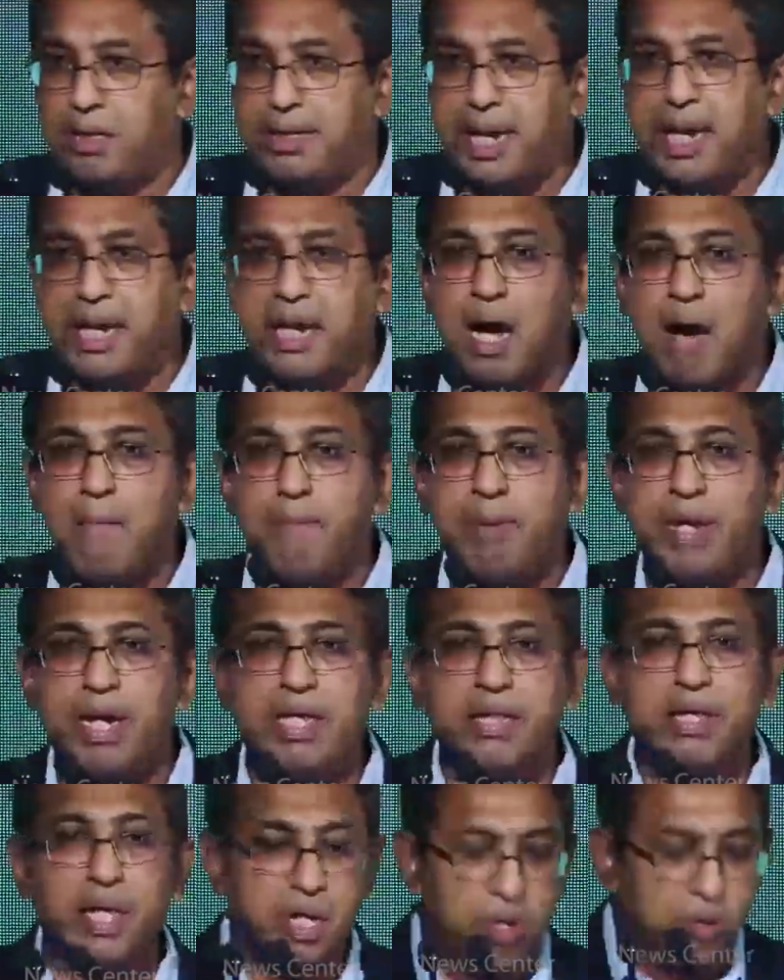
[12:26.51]
tech company
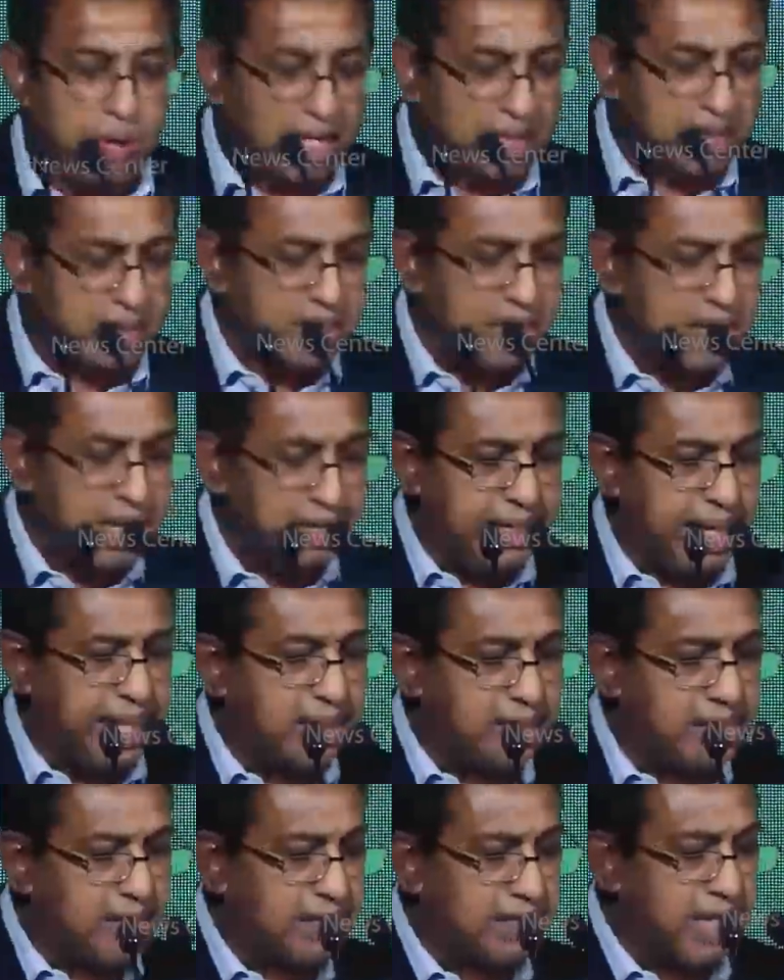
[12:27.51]
in the US,
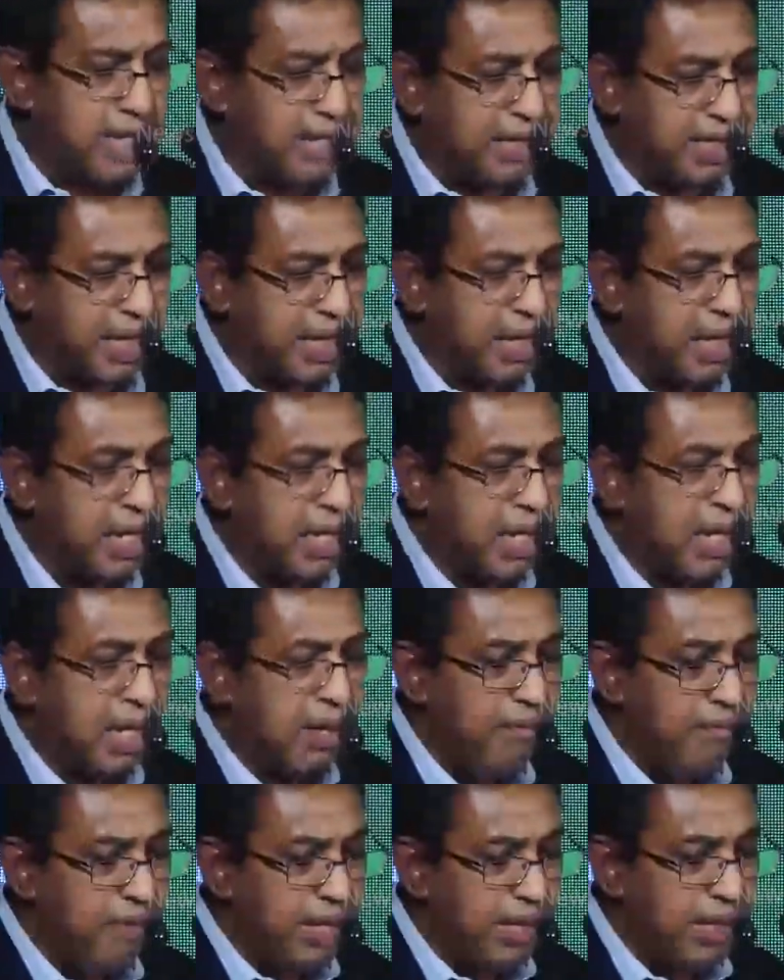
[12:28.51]
Texas, I think,
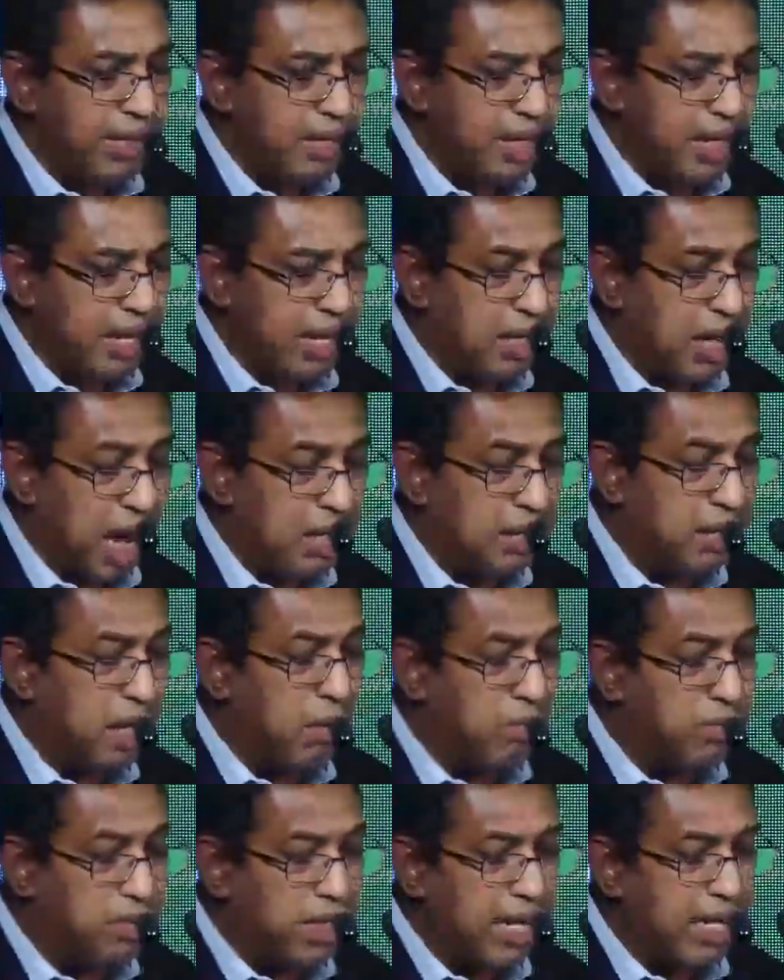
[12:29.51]
with
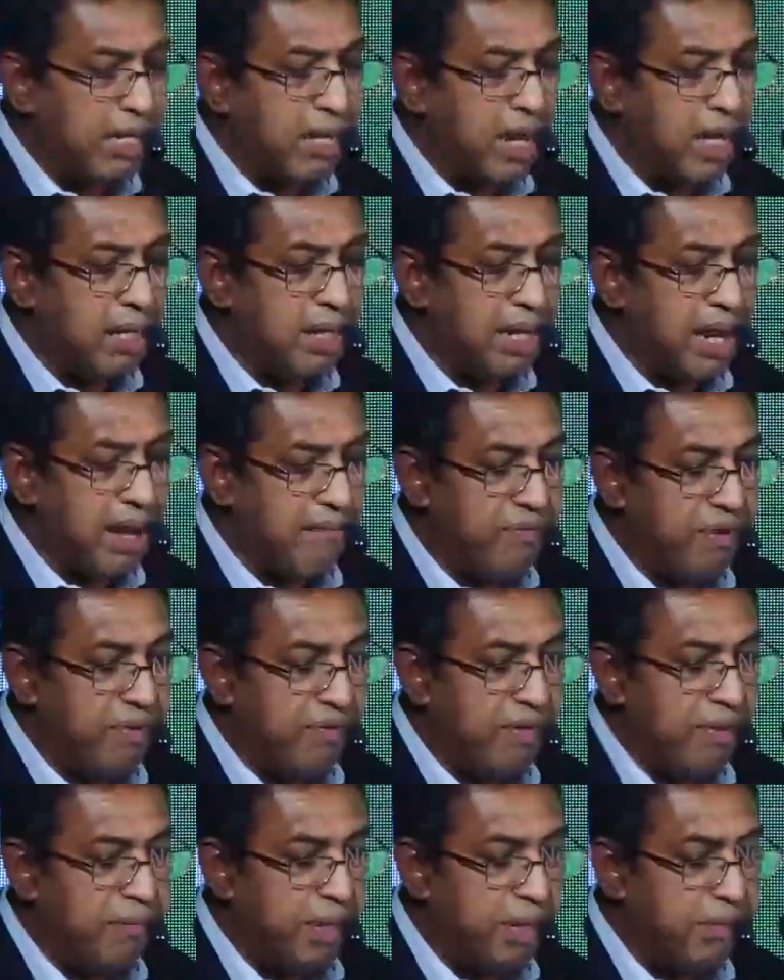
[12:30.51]

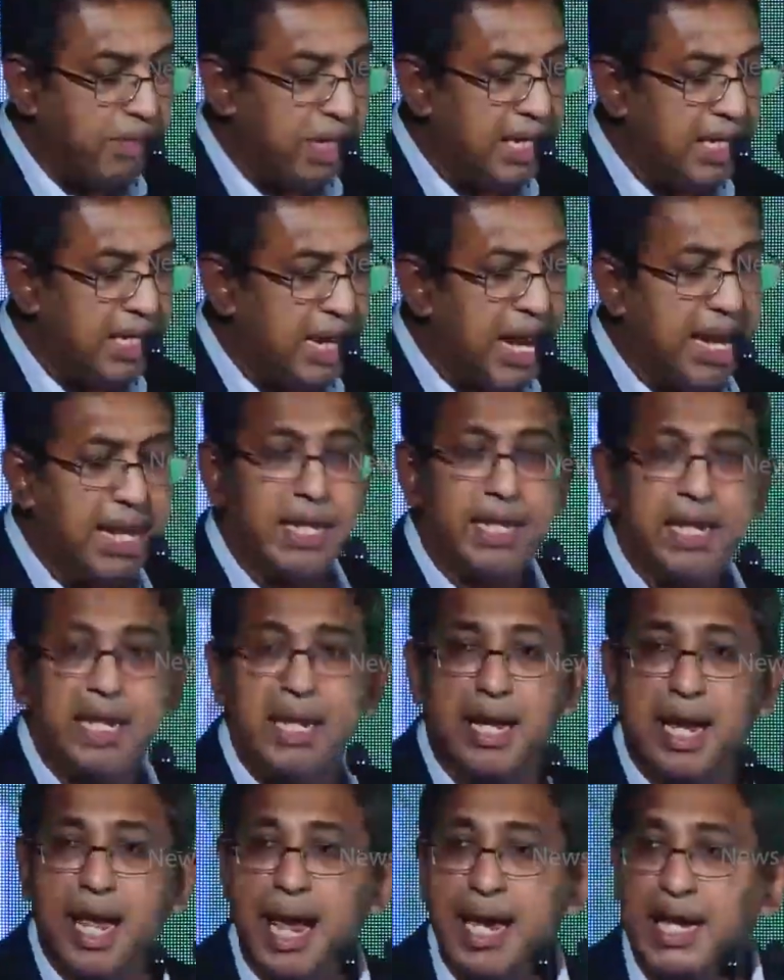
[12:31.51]
1,850 people in
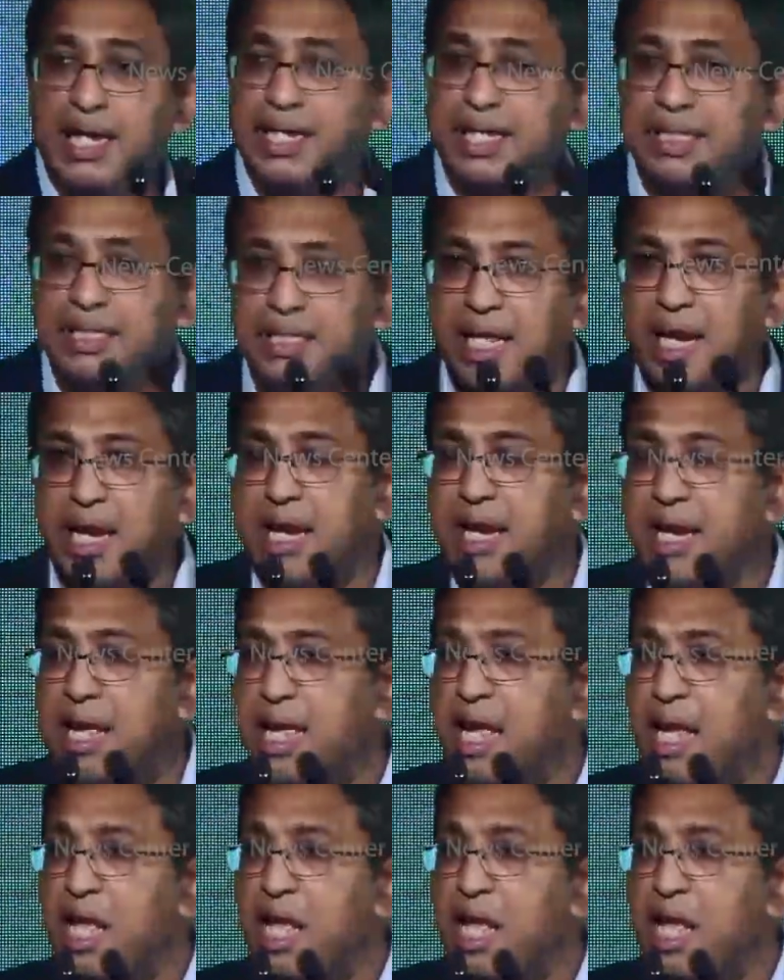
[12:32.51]
1983.